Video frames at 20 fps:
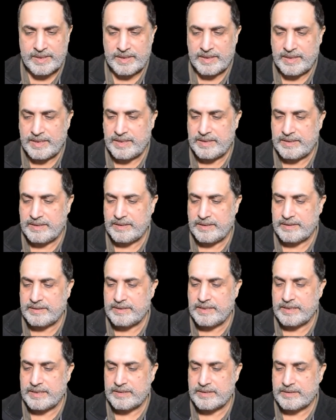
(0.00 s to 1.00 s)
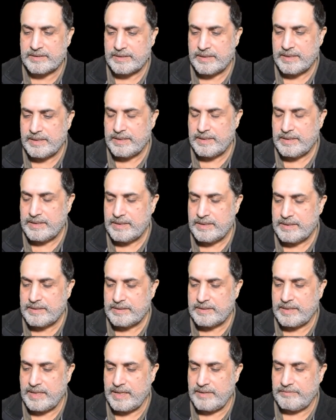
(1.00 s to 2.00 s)
and it gets
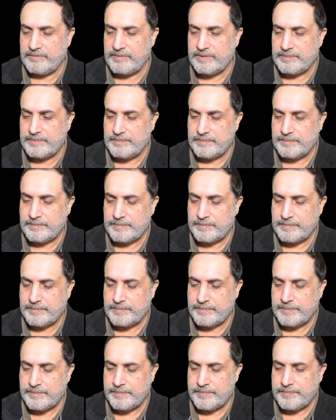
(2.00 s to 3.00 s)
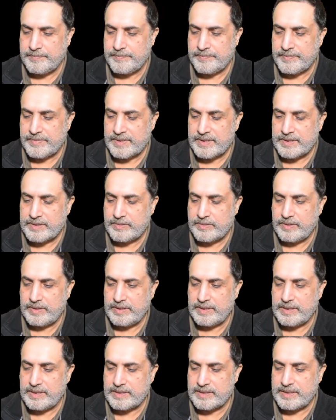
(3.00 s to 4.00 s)
saved. So
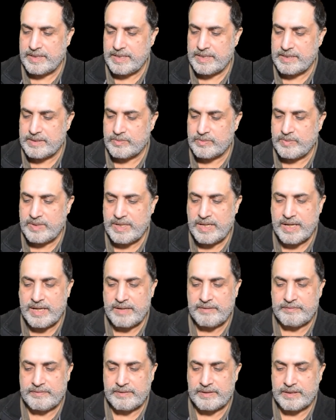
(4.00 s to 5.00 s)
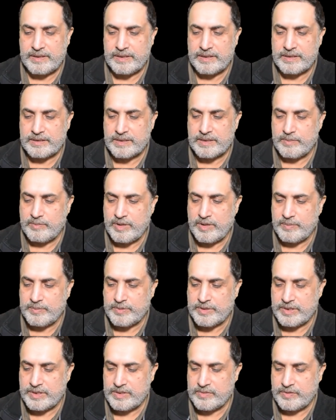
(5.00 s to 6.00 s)
in this case, we have some
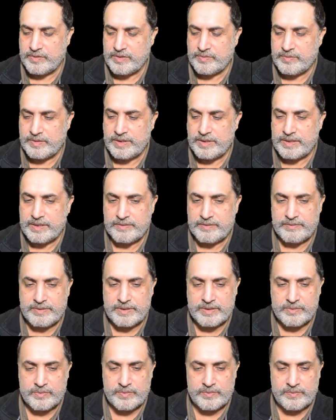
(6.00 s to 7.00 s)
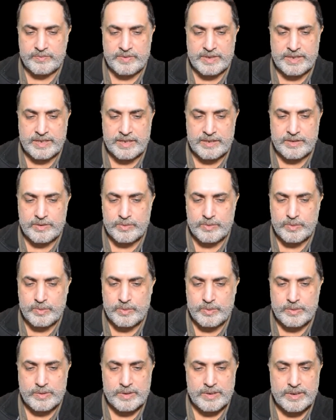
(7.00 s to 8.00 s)
options which we can
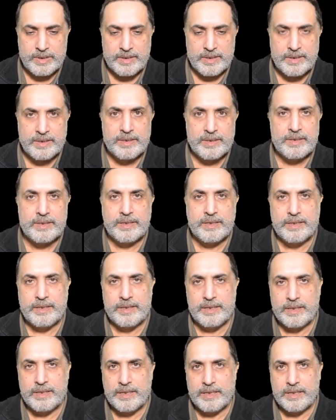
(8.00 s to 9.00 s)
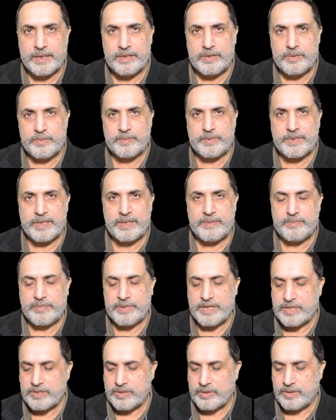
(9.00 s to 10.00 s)
do. You can
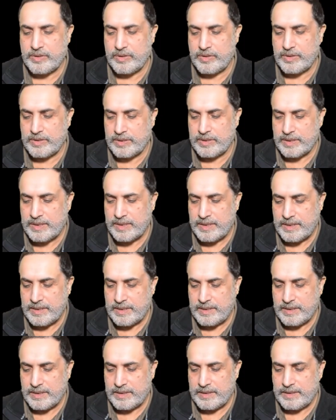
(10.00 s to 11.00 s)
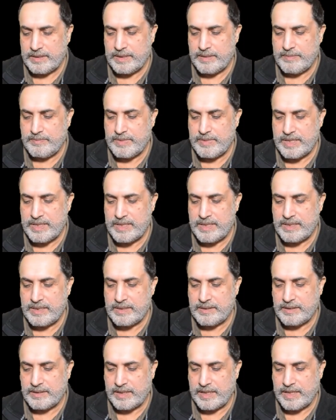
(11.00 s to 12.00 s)
press on the
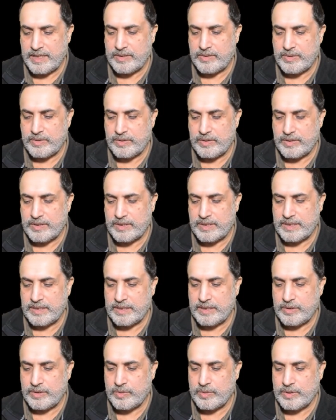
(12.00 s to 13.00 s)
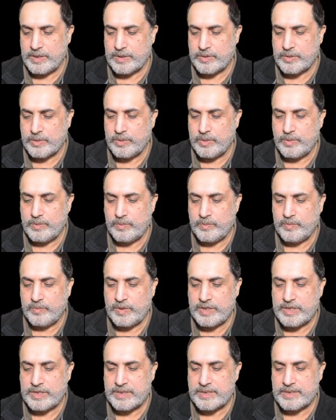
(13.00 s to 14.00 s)
middle icon in the lower row,
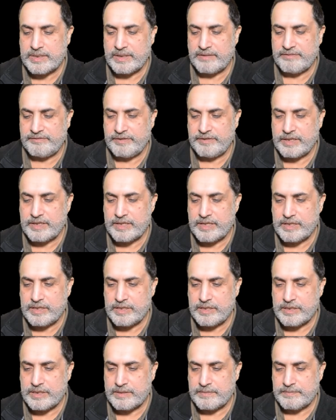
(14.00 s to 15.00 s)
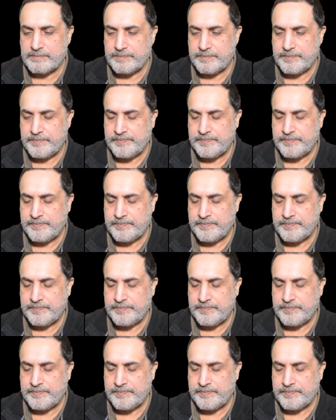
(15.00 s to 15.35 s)
which is the filters.